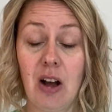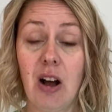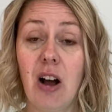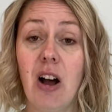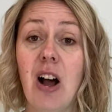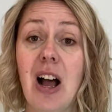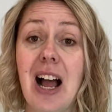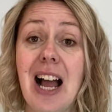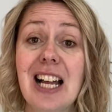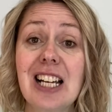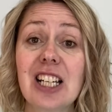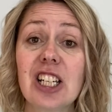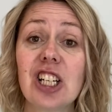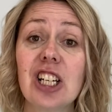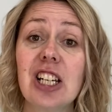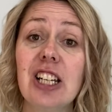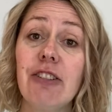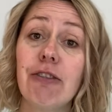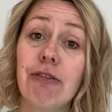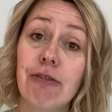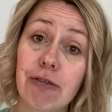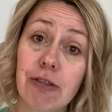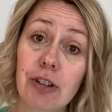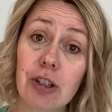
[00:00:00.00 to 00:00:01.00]
are actually
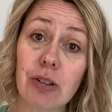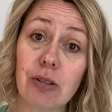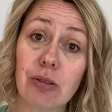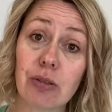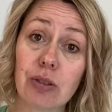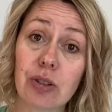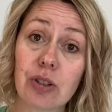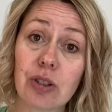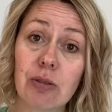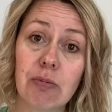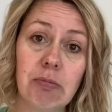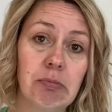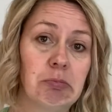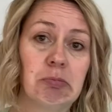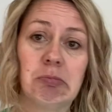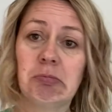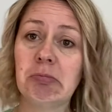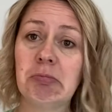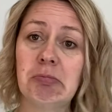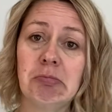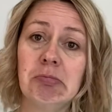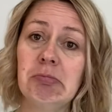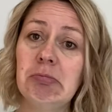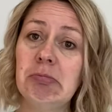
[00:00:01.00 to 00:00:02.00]
fruits,
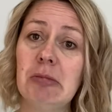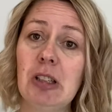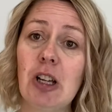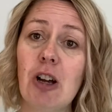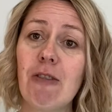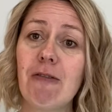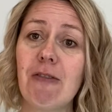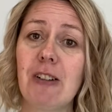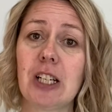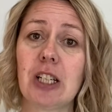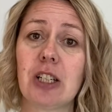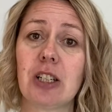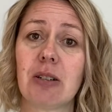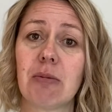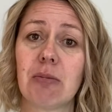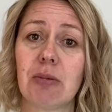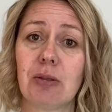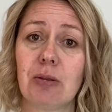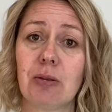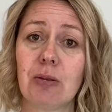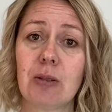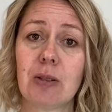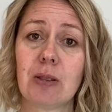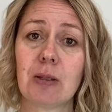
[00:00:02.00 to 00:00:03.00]
not
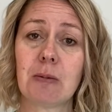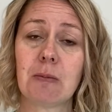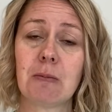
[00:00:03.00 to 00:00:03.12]
vegetables.